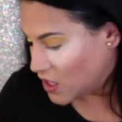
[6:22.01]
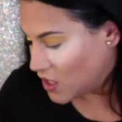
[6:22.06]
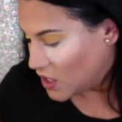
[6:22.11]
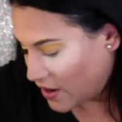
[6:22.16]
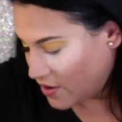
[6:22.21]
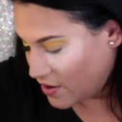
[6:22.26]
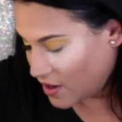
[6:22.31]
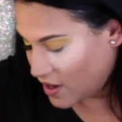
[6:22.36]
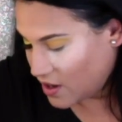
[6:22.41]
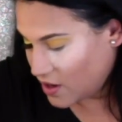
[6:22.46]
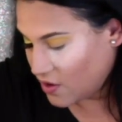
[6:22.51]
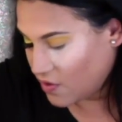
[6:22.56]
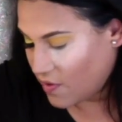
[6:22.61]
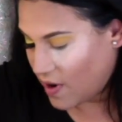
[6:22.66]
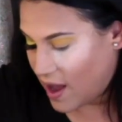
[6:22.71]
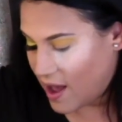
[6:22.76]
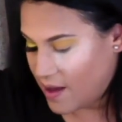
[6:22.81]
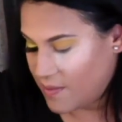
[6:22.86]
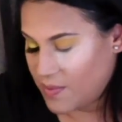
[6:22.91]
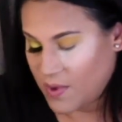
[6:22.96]
You're gonna
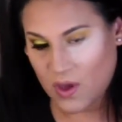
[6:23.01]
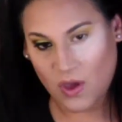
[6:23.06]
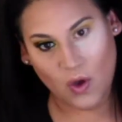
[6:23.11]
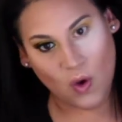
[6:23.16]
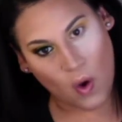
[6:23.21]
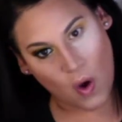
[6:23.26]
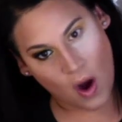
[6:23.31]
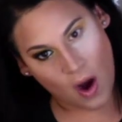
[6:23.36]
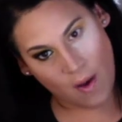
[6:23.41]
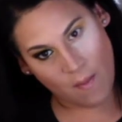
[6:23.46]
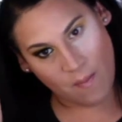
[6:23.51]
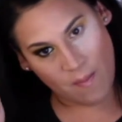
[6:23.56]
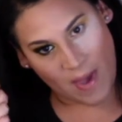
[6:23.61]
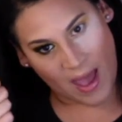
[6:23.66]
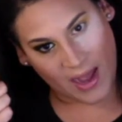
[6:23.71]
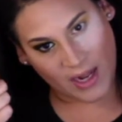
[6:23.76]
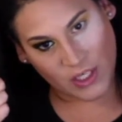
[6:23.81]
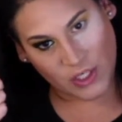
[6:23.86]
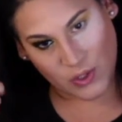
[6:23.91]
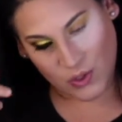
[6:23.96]
grab your
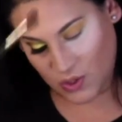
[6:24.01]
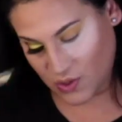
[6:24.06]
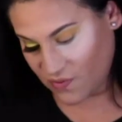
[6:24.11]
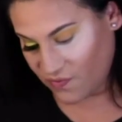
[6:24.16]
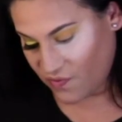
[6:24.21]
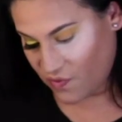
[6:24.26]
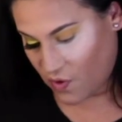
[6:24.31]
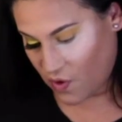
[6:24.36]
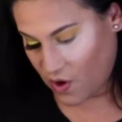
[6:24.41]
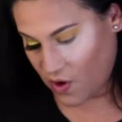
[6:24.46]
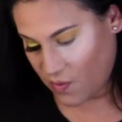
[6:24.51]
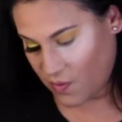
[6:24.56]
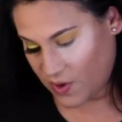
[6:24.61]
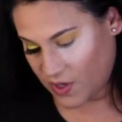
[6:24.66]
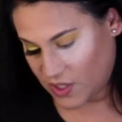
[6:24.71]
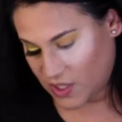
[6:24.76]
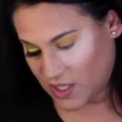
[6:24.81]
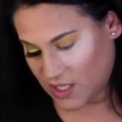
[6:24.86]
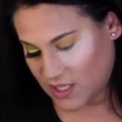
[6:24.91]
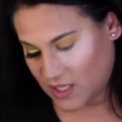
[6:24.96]
MAC 224,
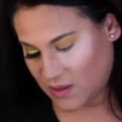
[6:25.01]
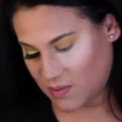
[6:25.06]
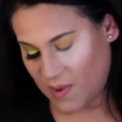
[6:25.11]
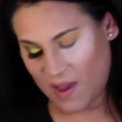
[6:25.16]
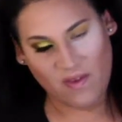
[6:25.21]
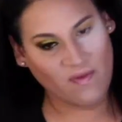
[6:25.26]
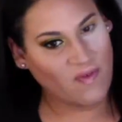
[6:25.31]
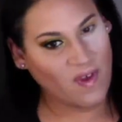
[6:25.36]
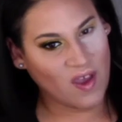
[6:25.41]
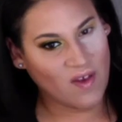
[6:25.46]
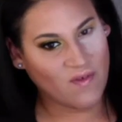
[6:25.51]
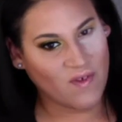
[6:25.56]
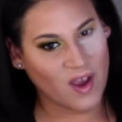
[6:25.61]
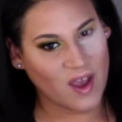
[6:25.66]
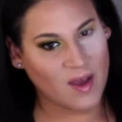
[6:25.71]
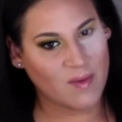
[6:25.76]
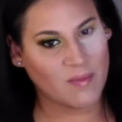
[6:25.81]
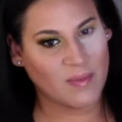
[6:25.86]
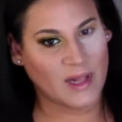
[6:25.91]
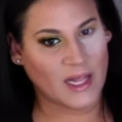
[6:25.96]
which is my
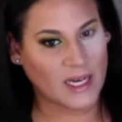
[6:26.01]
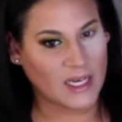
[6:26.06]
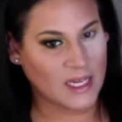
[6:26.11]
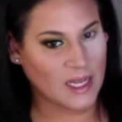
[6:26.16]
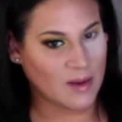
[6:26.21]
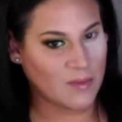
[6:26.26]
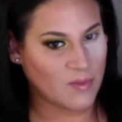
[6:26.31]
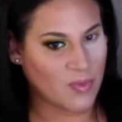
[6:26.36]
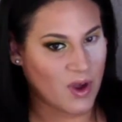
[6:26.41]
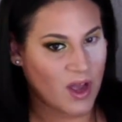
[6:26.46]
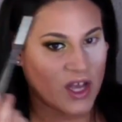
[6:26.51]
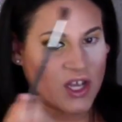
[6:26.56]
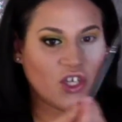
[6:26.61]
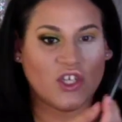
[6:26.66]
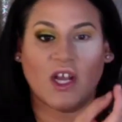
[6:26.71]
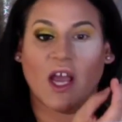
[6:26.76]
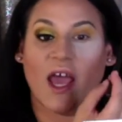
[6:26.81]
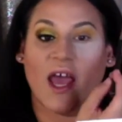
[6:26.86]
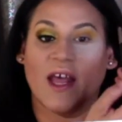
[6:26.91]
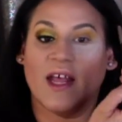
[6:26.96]
favorite blending
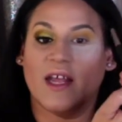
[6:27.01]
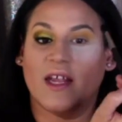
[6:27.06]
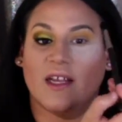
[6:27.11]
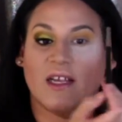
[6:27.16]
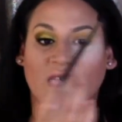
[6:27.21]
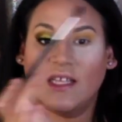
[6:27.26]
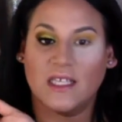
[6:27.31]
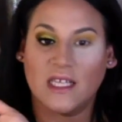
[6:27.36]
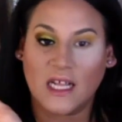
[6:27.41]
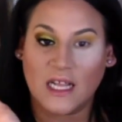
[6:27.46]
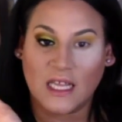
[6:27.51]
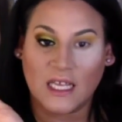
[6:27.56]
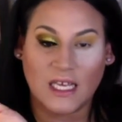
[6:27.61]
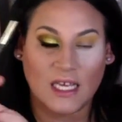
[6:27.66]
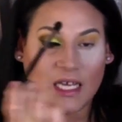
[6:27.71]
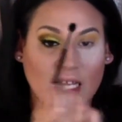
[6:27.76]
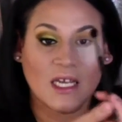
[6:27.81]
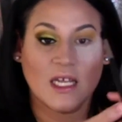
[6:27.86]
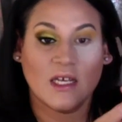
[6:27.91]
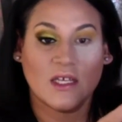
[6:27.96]
brush, and it's
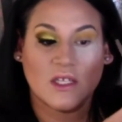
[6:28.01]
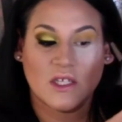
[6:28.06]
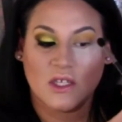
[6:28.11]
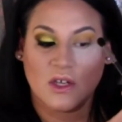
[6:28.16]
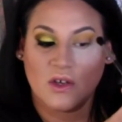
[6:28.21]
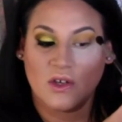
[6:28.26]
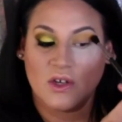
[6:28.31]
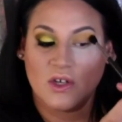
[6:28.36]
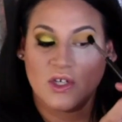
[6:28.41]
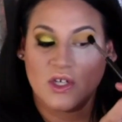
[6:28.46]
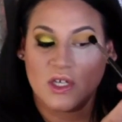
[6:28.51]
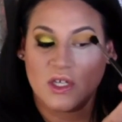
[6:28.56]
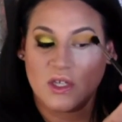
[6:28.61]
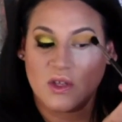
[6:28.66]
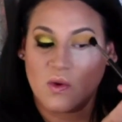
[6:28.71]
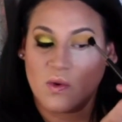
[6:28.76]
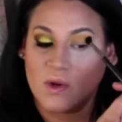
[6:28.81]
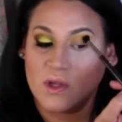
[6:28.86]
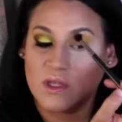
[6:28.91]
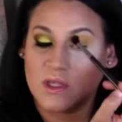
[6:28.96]
clean, so you're just
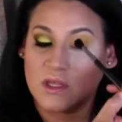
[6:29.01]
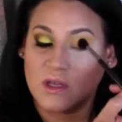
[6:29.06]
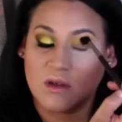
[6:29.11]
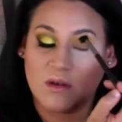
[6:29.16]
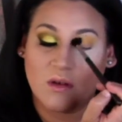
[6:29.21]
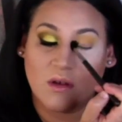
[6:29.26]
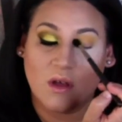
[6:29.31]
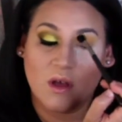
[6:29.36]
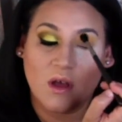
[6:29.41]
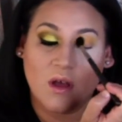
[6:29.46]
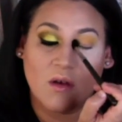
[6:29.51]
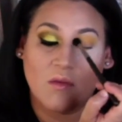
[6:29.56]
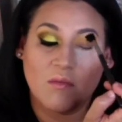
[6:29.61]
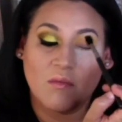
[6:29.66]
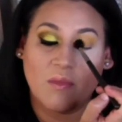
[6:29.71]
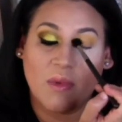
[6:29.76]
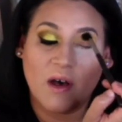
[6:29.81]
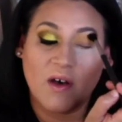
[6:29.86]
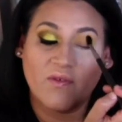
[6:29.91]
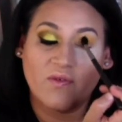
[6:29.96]
going to
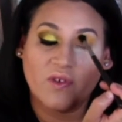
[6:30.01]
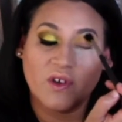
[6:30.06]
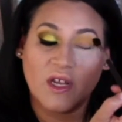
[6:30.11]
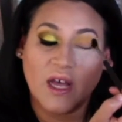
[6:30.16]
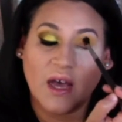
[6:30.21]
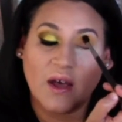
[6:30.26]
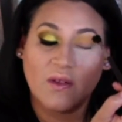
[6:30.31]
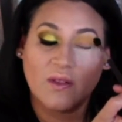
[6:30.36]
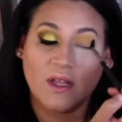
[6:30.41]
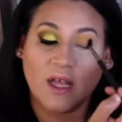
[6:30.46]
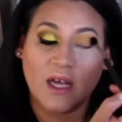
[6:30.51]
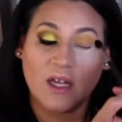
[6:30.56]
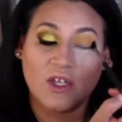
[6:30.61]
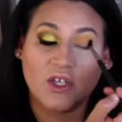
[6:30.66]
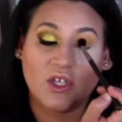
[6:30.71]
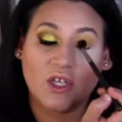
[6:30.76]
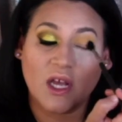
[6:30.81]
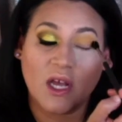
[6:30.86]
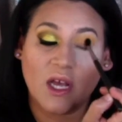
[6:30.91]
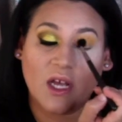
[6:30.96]
buff down that
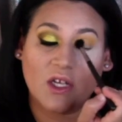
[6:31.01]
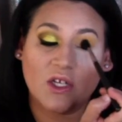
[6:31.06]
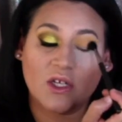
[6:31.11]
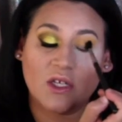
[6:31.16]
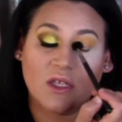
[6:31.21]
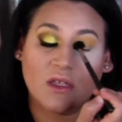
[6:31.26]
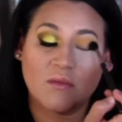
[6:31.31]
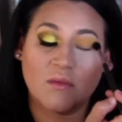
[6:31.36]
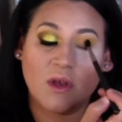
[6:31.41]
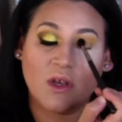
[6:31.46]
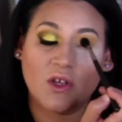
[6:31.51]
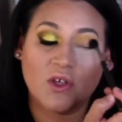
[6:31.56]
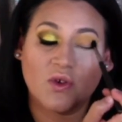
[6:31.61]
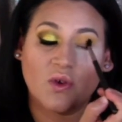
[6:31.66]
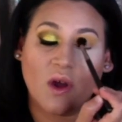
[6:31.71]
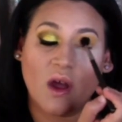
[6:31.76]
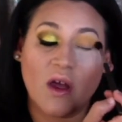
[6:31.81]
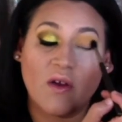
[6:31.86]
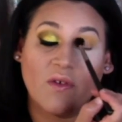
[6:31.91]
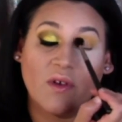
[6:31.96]
shade. Just make
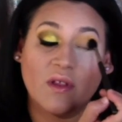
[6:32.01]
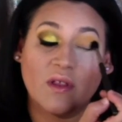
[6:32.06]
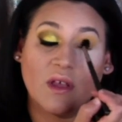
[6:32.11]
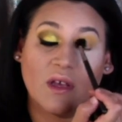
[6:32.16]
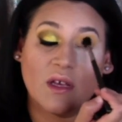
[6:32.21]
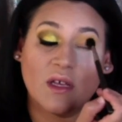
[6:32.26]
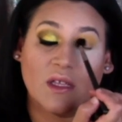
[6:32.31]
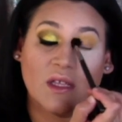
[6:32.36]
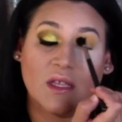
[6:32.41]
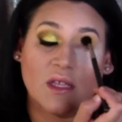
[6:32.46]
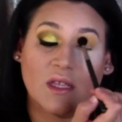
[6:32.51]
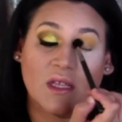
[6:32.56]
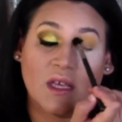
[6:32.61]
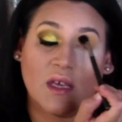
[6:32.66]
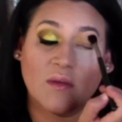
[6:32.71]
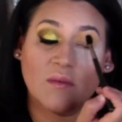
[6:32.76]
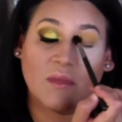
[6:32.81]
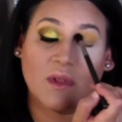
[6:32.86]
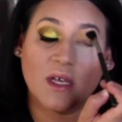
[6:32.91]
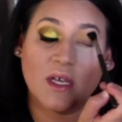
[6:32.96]
sure everything is
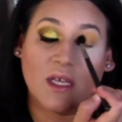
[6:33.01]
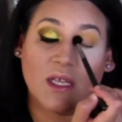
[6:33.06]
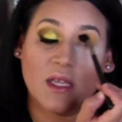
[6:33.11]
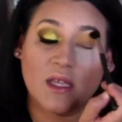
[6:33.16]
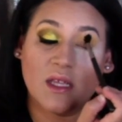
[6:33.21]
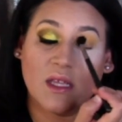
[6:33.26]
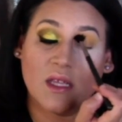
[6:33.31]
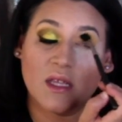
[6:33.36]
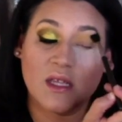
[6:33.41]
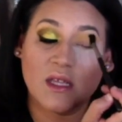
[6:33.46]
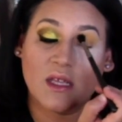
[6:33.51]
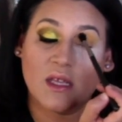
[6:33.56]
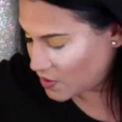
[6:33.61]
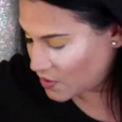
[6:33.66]
seamless.